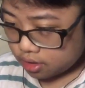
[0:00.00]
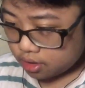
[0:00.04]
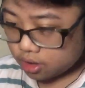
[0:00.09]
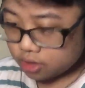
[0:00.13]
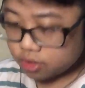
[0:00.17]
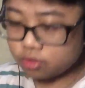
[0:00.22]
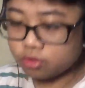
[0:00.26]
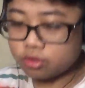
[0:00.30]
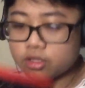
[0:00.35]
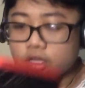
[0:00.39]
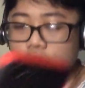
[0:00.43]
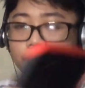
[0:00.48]

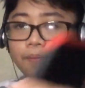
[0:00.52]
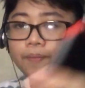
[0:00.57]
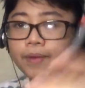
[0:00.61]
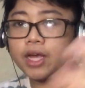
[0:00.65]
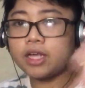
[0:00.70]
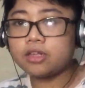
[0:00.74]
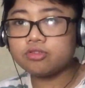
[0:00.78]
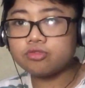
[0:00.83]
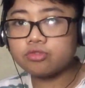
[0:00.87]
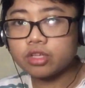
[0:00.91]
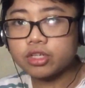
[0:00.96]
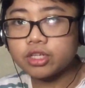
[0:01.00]
Ito,
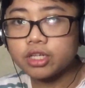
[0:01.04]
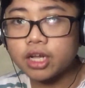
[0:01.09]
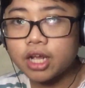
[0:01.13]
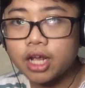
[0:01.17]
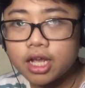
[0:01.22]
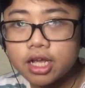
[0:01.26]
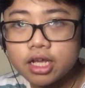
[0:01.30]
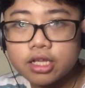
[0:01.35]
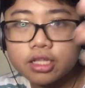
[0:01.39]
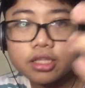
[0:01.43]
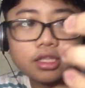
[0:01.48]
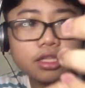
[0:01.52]
nakapasok na siya.
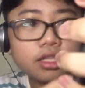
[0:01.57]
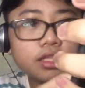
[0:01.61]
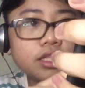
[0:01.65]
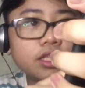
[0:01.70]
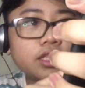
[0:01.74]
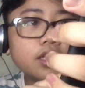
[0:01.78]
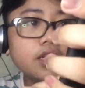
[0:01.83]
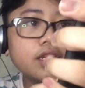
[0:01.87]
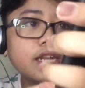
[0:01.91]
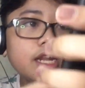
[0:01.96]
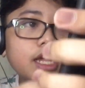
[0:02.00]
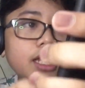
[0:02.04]

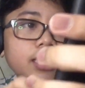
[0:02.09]
Titingnan